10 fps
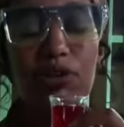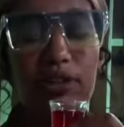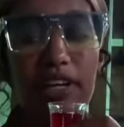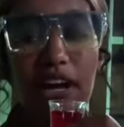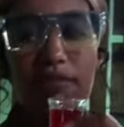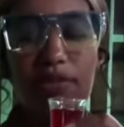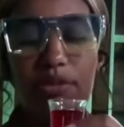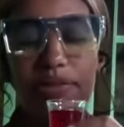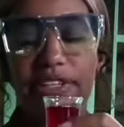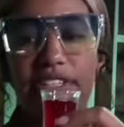don't come for
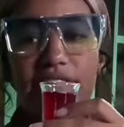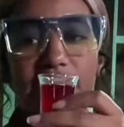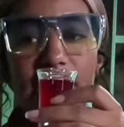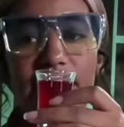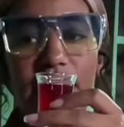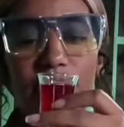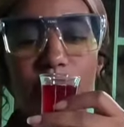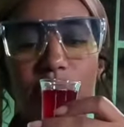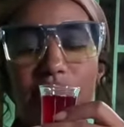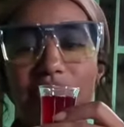me. This is not
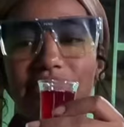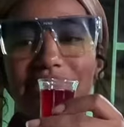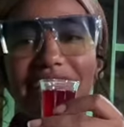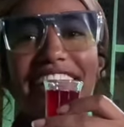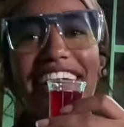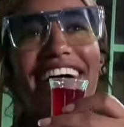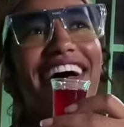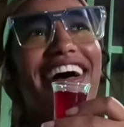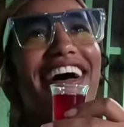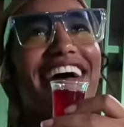
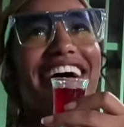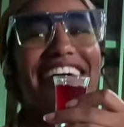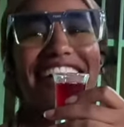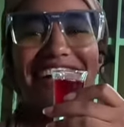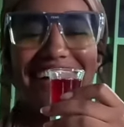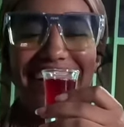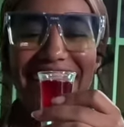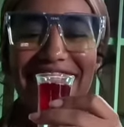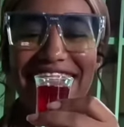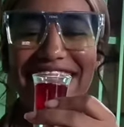alcohol.
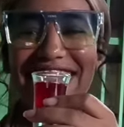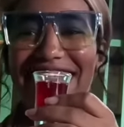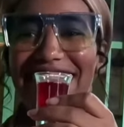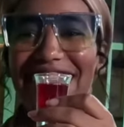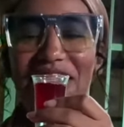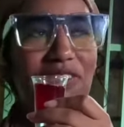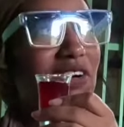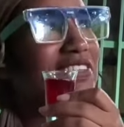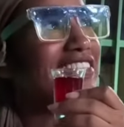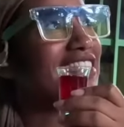
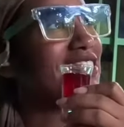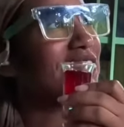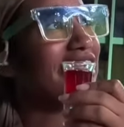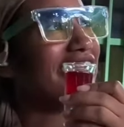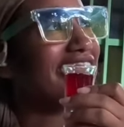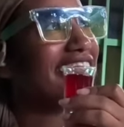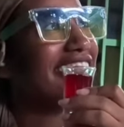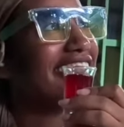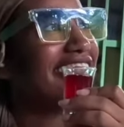What was the name? Karkati?